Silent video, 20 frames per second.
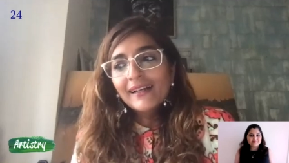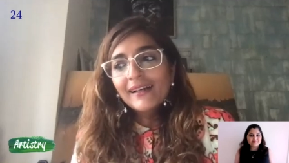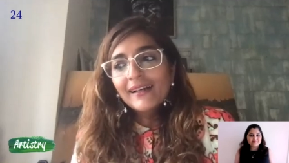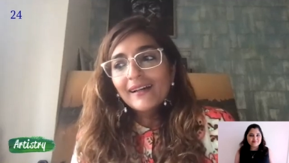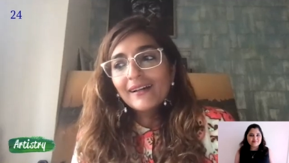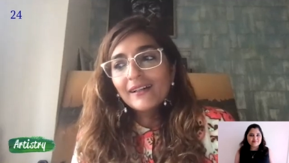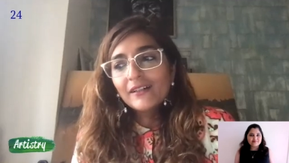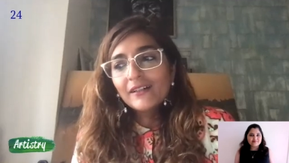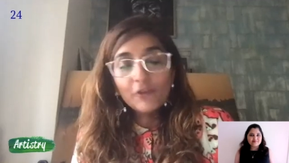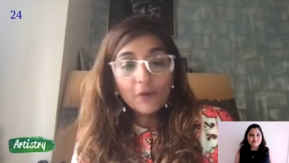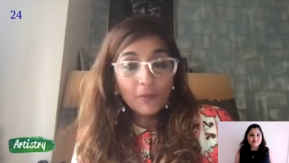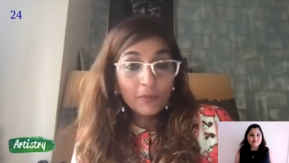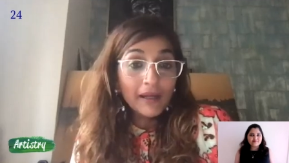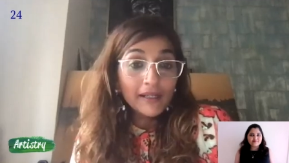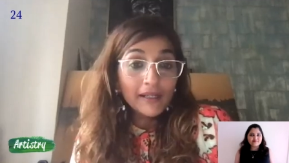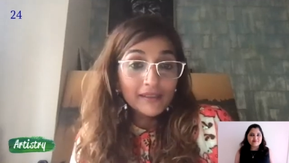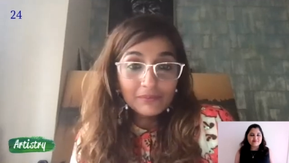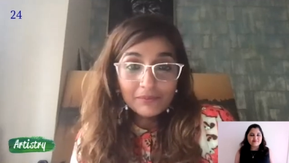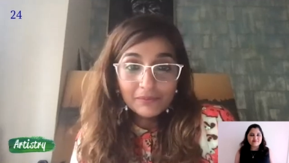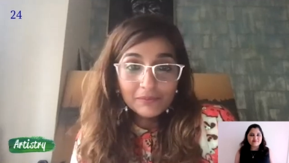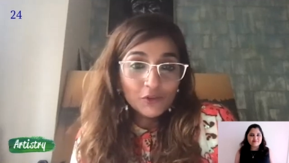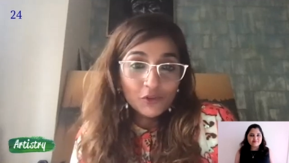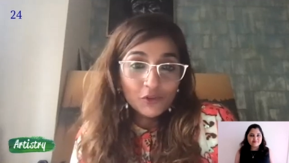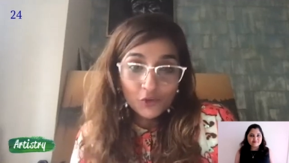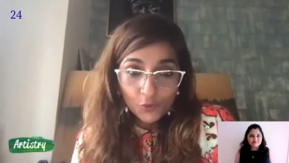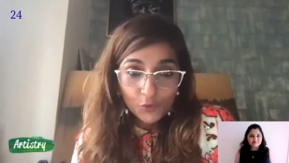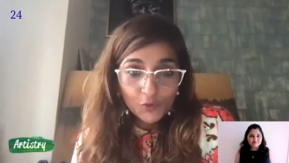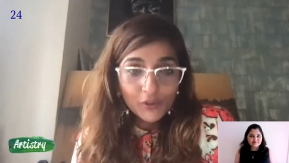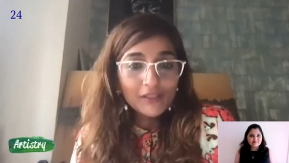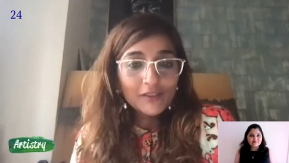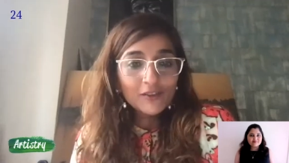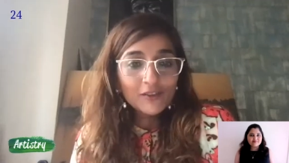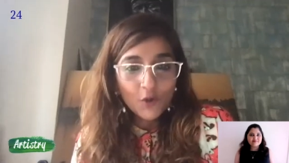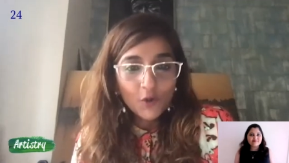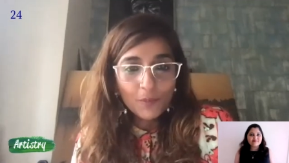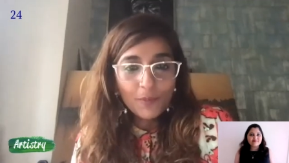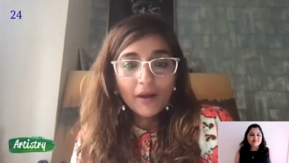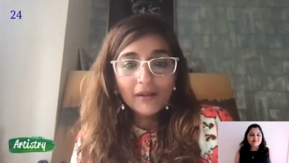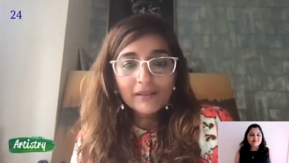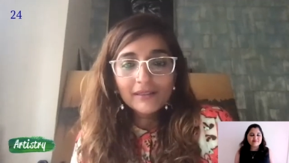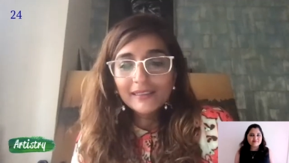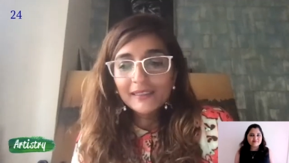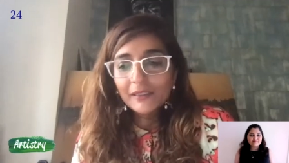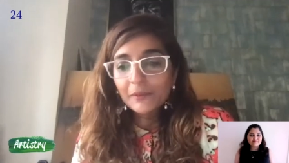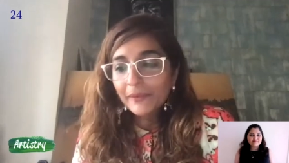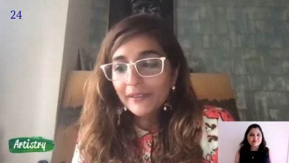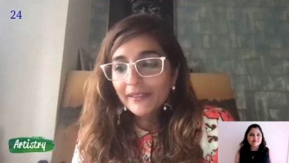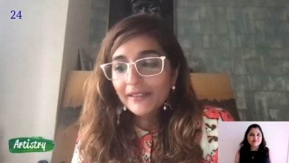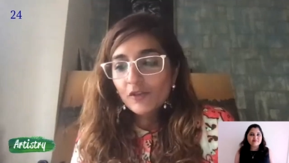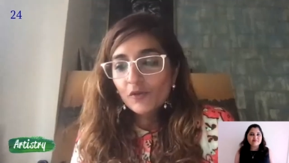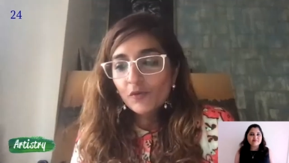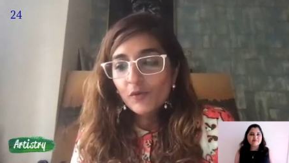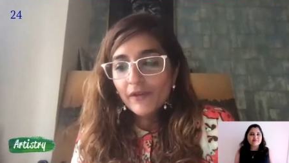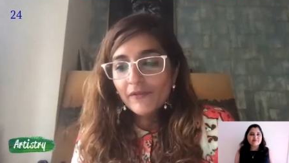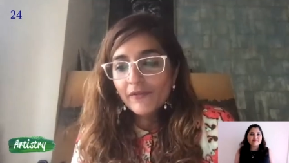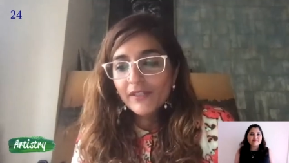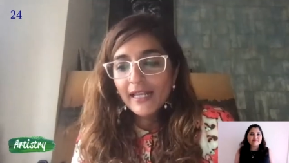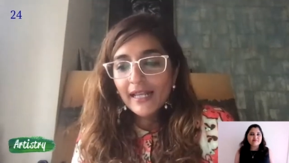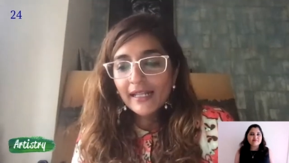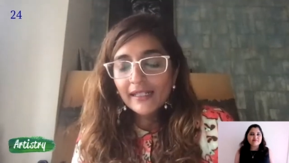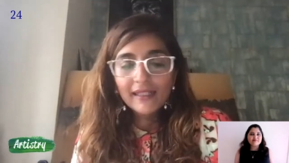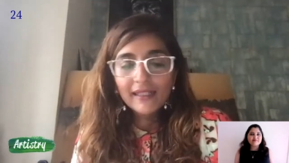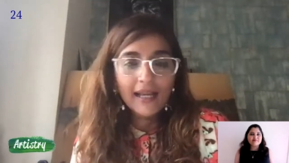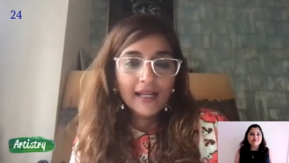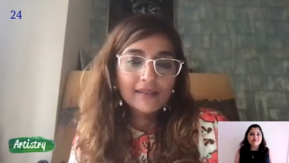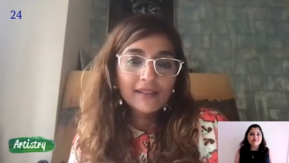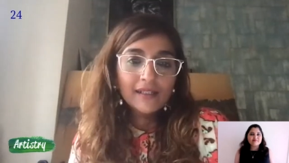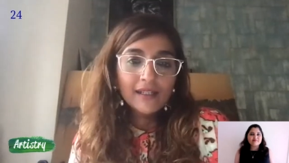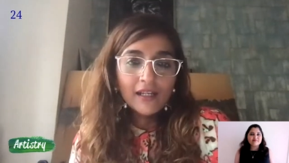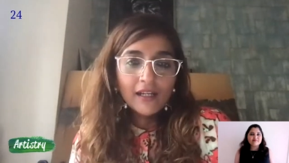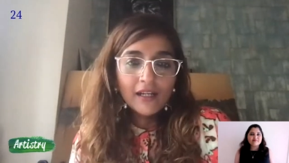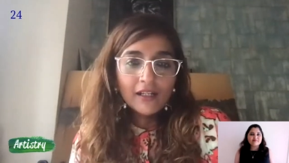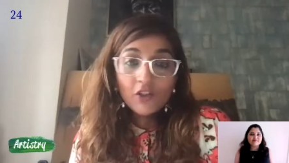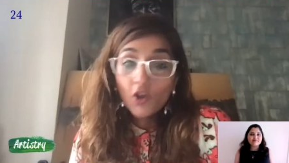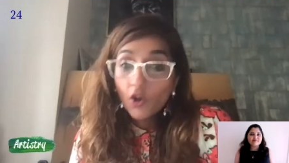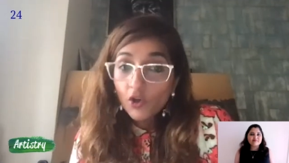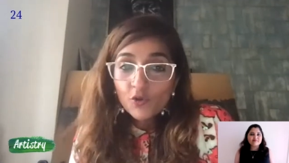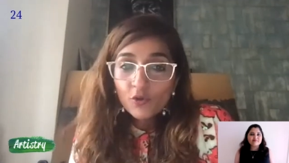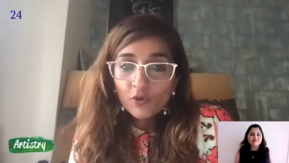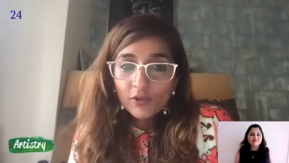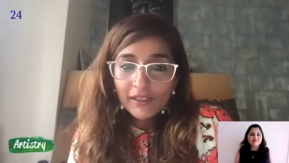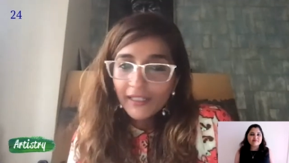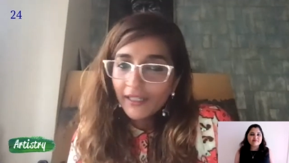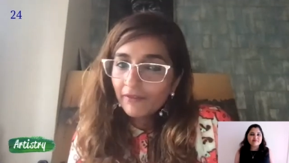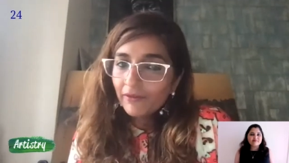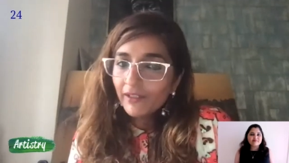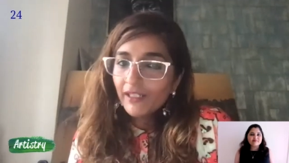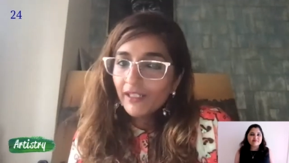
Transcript: uh, from my students or participants who have said that not only have we